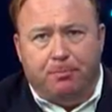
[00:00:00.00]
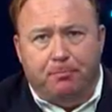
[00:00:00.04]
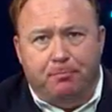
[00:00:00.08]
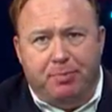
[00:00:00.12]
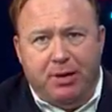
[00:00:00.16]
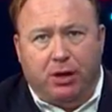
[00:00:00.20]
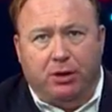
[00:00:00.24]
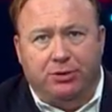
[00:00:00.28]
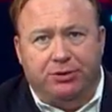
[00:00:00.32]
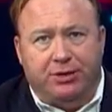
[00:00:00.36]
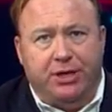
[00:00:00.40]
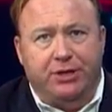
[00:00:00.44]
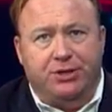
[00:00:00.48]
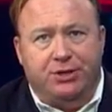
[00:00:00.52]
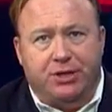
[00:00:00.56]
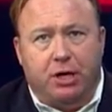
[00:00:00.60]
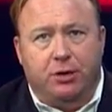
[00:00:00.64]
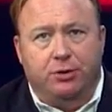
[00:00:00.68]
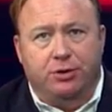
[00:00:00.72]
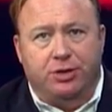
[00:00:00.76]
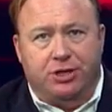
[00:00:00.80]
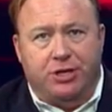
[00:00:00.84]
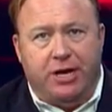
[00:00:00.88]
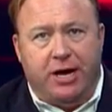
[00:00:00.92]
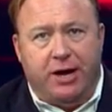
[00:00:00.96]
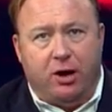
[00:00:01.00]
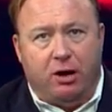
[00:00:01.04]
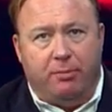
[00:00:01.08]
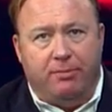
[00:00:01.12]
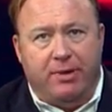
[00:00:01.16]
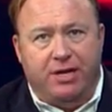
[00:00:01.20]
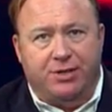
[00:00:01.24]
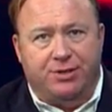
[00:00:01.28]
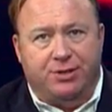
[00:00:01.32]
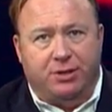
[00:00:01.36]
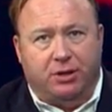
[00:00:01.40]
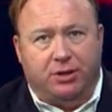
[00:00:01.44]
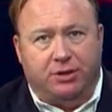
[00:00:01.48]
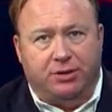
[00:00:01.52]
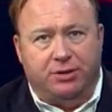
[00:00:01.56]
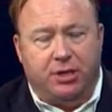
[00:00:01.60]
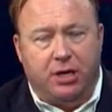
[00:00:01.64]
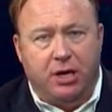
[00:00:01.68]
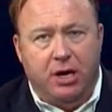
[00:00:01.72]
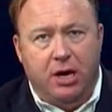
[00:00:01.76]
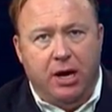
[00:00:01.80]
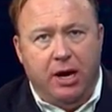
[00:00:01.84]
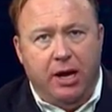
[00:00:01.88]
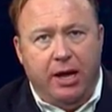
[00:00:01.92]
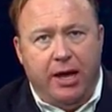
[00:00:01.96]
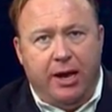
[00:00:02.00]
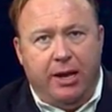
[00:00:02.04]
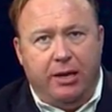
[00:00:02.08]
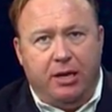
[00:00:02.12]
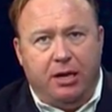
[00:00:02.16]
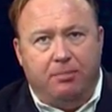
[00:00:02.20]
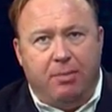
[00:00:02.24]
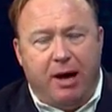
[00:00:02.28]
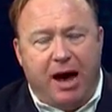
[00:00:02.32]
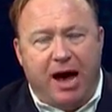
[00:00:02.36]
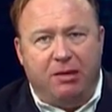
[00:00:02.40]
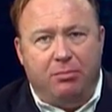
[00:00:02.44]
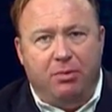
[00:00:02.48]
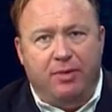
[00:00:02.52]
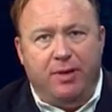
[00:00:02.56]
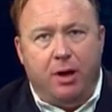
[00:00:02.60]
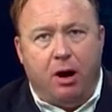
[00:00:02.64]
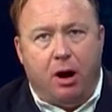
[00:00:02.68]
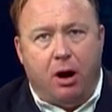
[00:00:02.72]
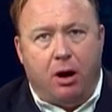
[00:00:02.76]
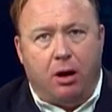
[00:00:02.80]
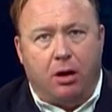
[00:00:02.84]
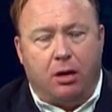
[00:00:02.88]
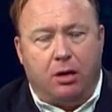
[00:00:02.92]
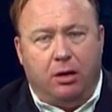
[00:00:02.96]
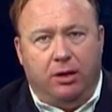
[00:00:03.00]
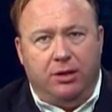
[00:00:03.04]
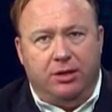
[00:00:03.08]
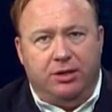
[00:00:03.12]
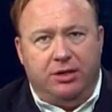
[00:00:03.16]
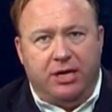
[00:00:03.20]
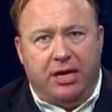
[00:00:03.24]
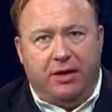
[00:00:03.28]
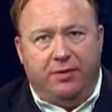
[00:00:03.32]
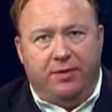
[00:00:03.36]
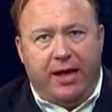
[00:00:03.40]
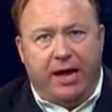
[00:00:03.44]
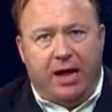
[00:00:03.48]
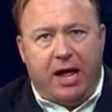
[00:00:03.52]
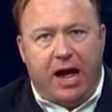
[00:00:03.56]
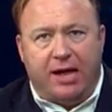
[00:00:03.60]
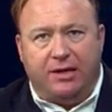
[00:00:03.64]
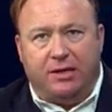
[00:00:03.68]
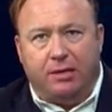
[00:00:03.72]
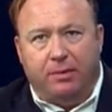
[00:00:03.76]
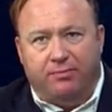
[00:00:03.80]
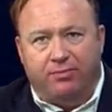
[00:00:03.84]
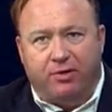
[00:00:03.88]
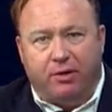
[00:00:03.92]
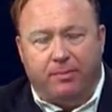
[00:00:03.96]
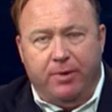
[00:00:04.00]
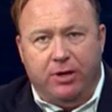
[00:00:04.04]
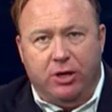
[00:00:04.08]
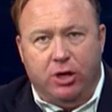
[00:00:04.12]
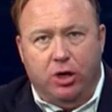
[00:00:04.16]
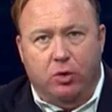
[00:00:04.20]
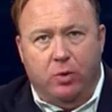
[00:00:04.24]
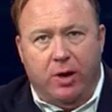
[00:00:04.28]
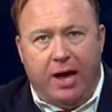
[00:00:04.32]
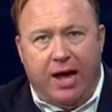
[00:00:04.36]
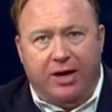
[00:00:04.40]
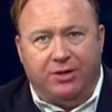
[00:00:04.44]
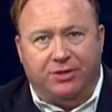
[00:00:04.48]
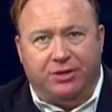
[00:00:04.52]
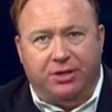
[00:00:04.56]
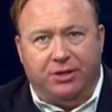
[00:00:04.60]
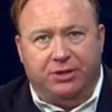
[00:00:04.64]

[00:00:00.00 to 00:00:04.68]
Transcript: built its own Stinger missiles And at the bottom of the article, it said they got them from the U.S.